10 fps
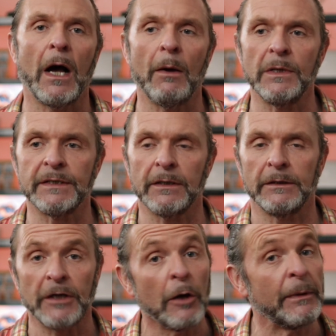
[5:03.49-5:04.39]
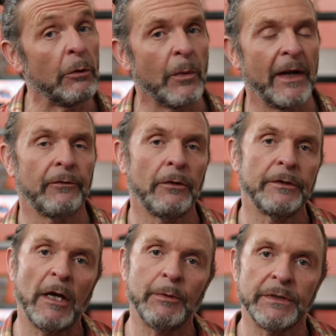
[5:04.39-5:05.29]
I was Adobe all the way through,
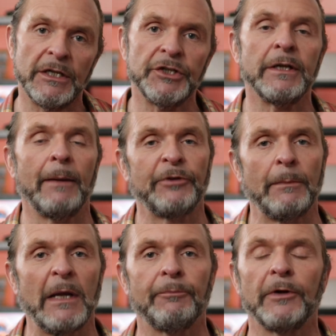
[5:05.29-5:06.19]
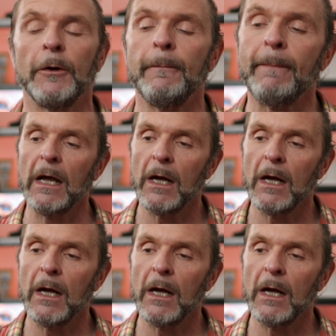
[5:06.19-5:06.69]
Adobe Audition and Premiere Pro.